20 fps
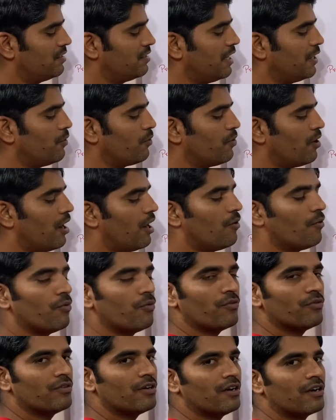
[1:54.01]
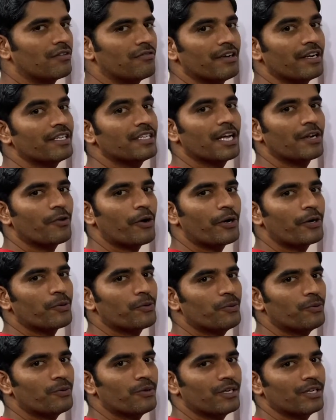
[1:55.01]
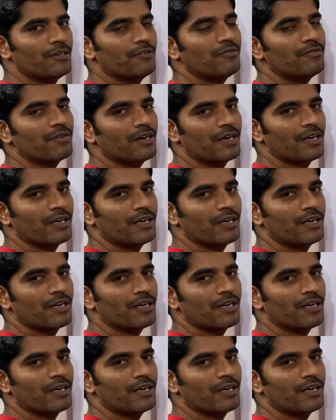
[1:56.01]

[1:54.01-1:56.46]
they don't know how or when they're going to, you know,